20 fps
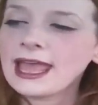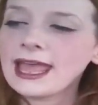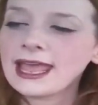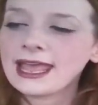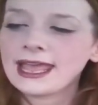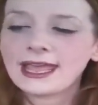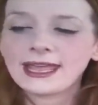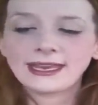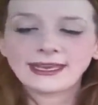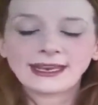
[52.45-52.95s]

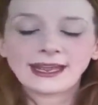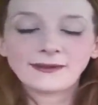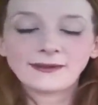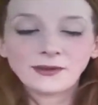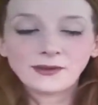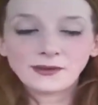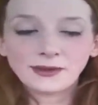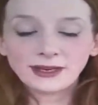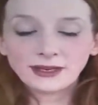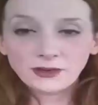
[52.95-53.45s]
And I'm
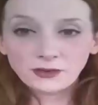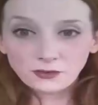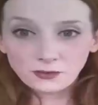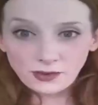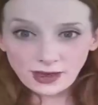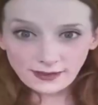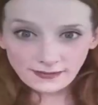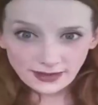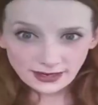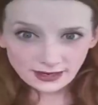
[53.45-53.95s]
going to
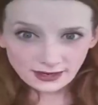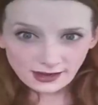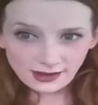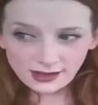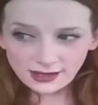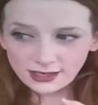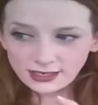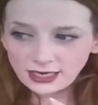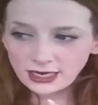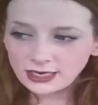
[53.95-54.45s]
rub it
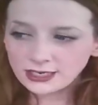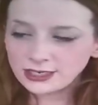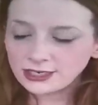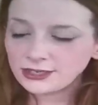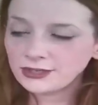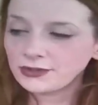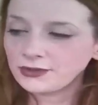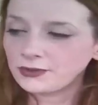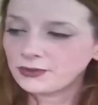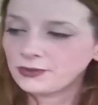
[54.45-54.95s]

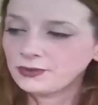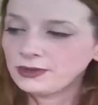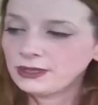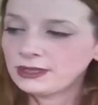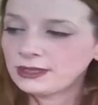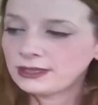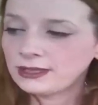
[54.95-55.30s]
onto